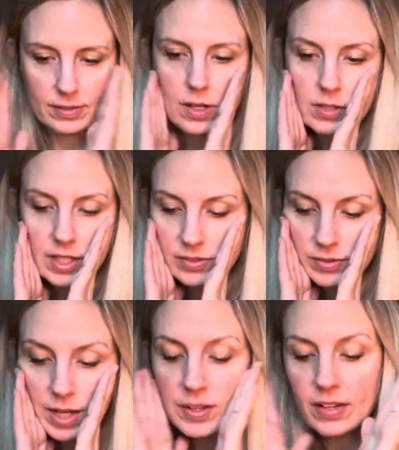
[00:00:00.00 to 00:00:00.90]
Okay, so
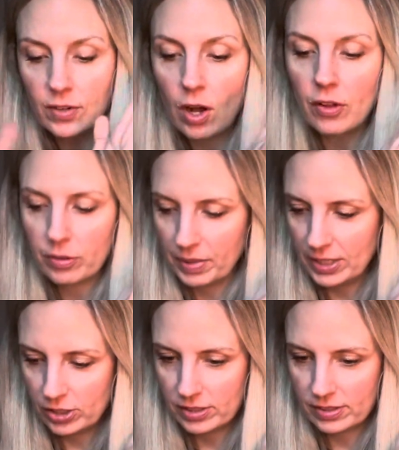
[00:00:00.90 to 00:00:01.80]
now we have all the
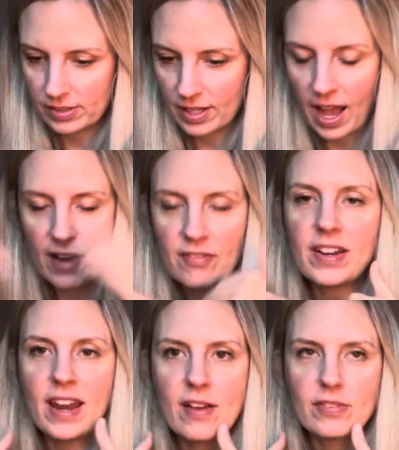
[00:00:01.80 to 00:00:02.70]
pages. I've
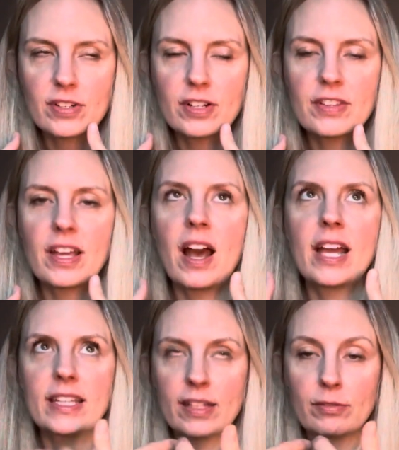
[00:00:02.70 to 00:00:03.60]
never, that I
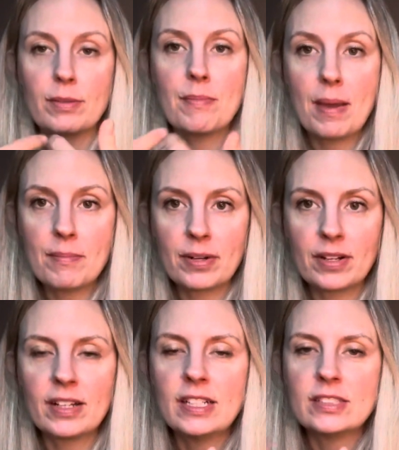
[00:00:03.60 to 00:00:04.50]
can
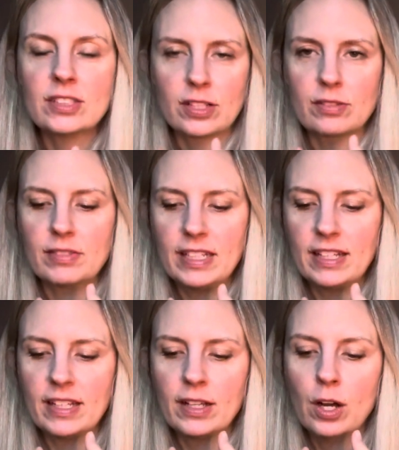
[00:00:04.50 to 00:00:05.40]
remember, done a
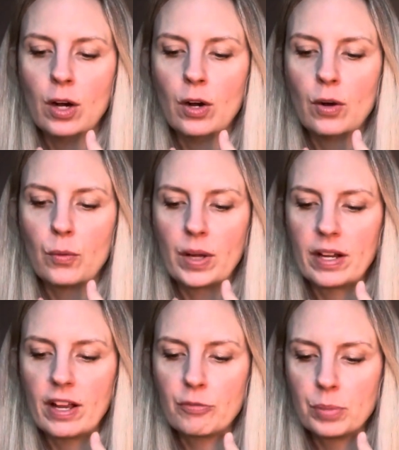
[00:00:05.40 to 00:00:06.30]
reading where
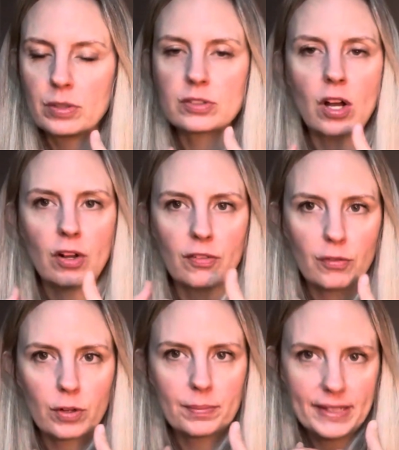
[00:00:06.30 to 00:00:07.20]
I've pulled all
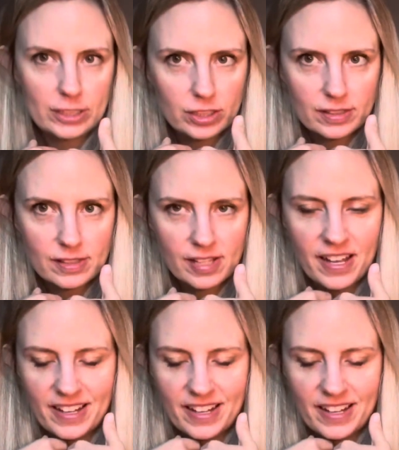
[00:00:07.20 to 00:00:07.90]
four pages.